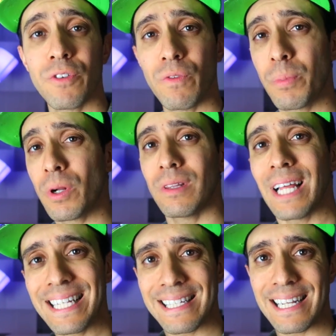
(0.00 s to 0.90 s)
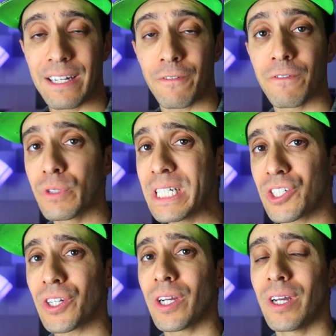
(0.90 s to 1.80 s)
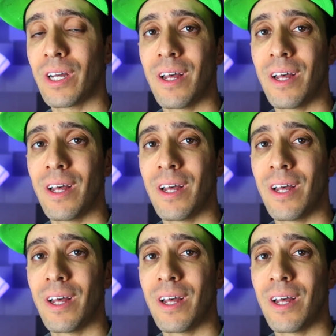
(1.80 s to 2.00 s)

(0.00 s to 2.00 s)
If you put a light stick in a freezer,